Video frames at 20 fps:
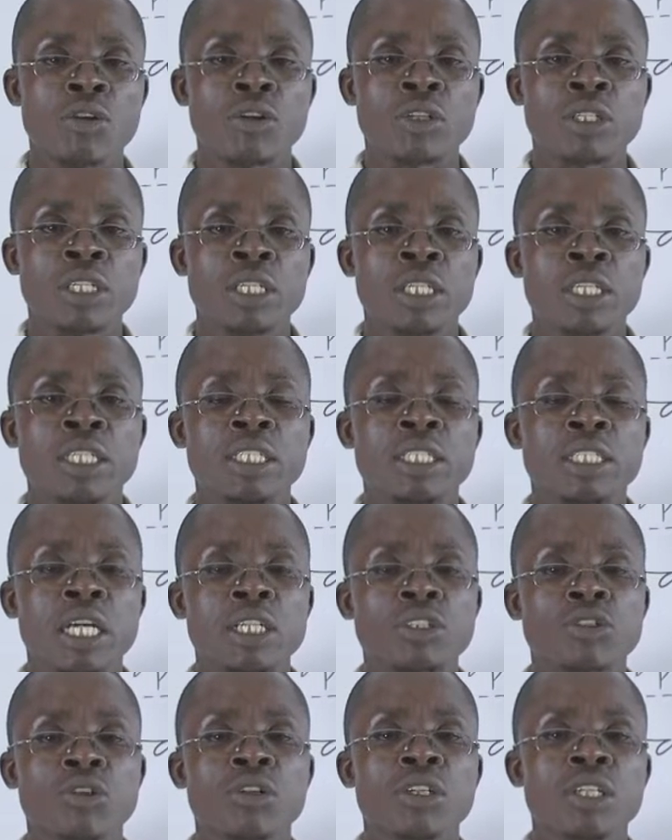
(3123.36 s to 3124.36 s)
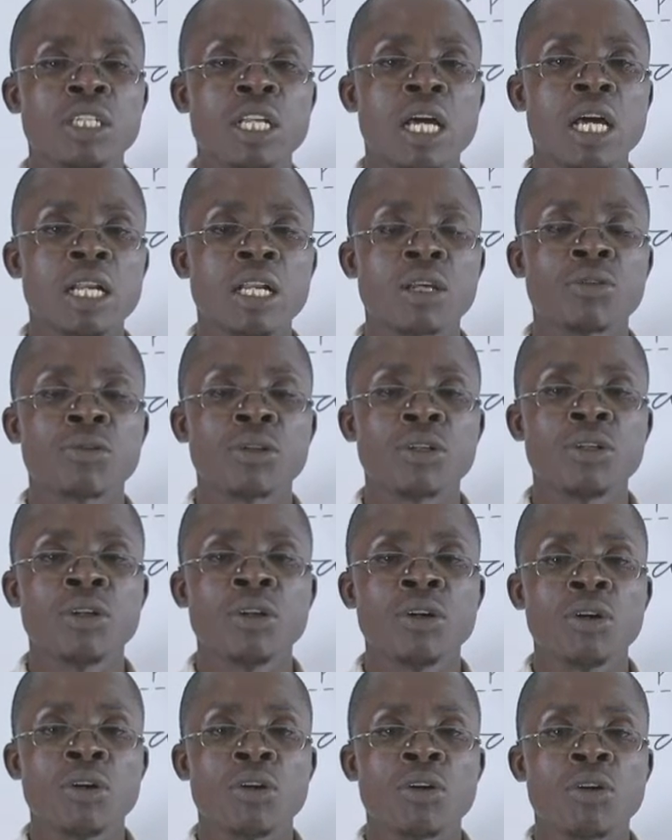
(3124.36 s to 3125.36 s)
not. Is a solid, a
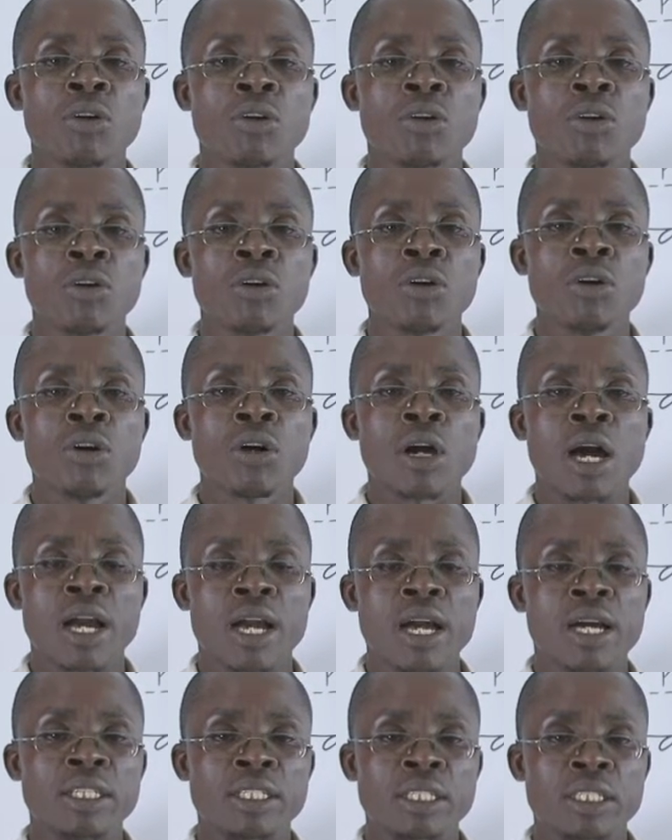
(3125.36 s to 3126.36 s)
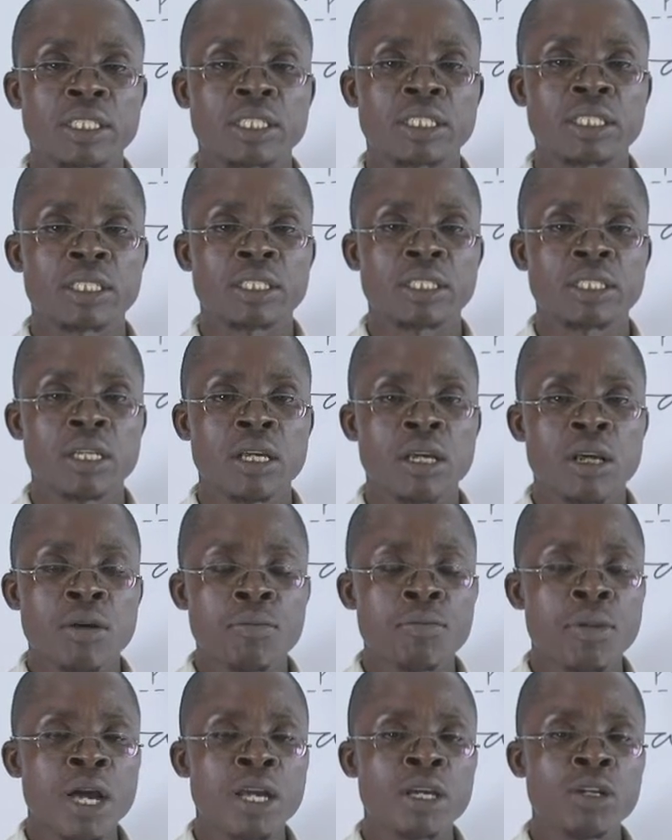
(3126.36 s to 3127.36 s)
liquid, or a gas?
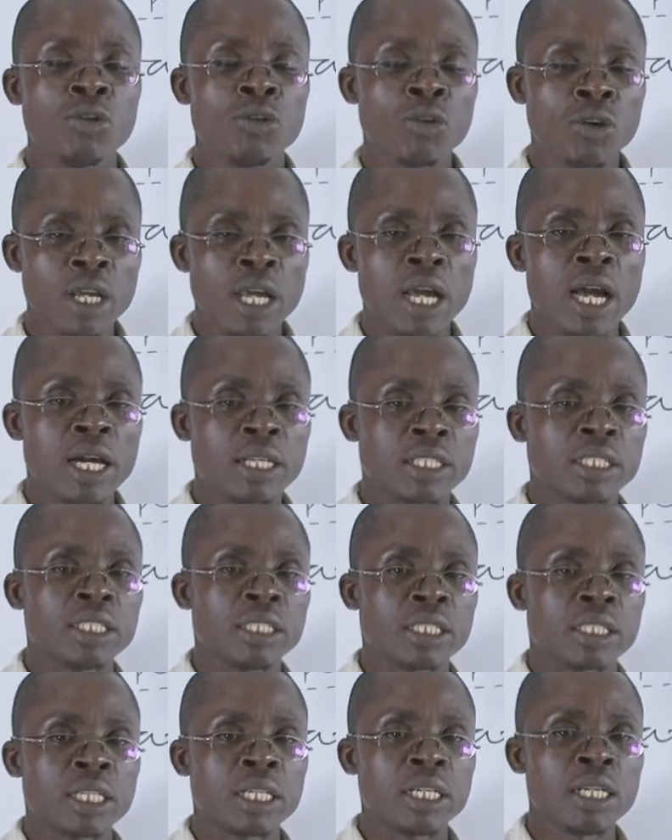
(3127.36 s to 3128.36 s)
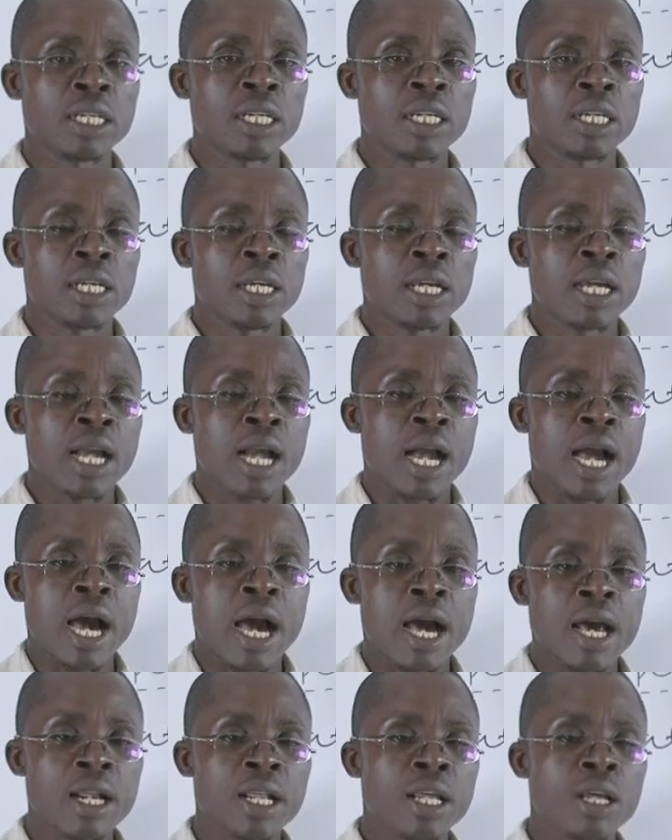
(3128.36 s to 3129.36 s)
By looking at it,
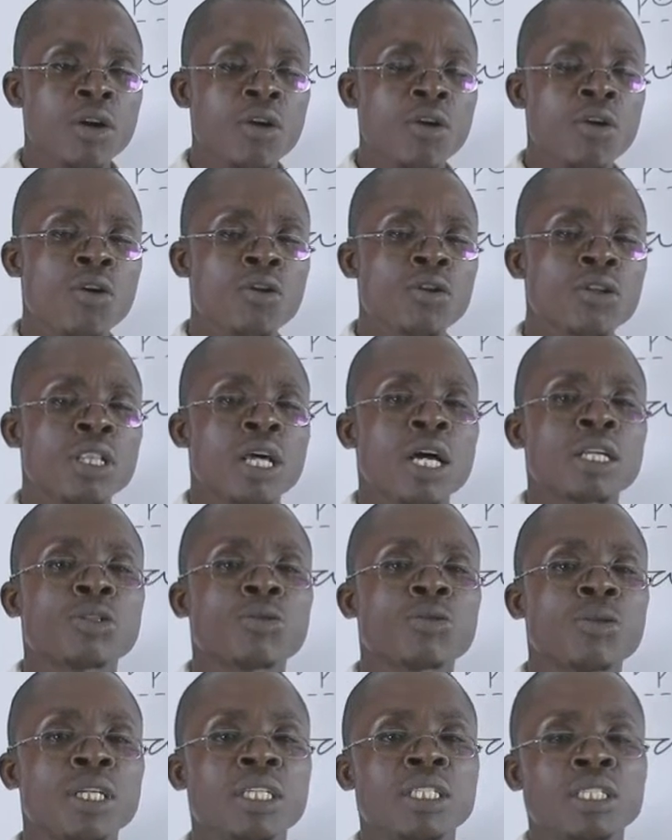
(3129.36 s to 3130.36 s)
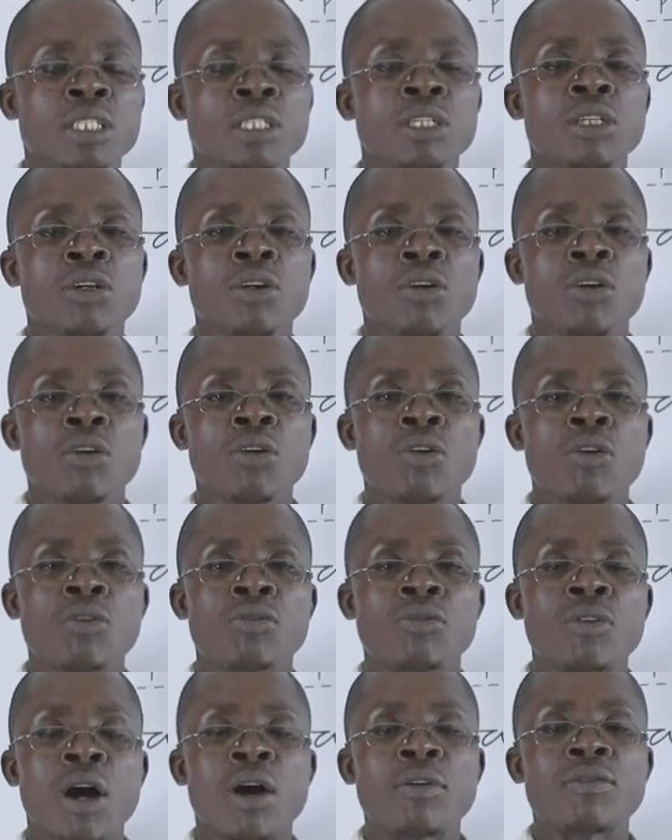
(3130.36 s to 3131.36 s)
carrying all that weight
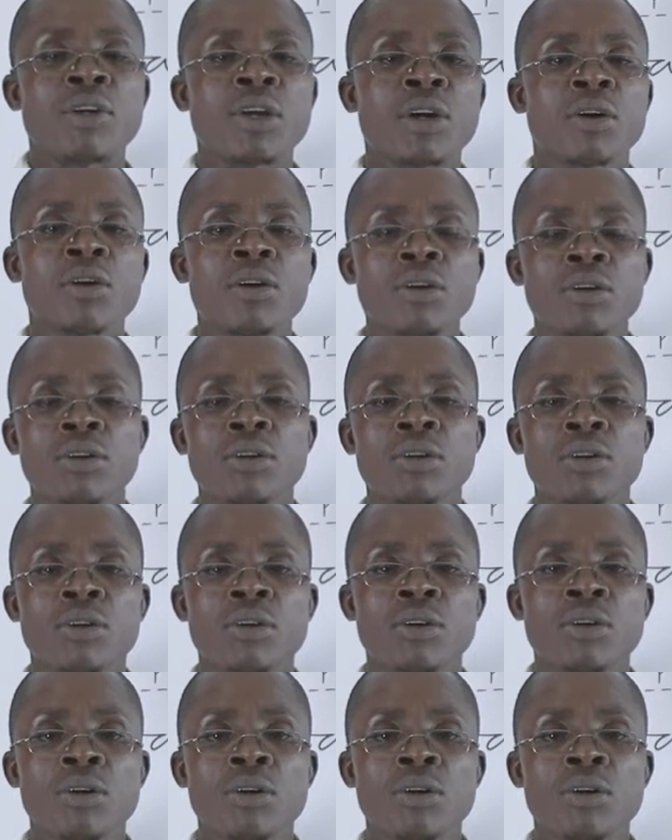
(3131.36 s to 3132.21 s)
of a vehicle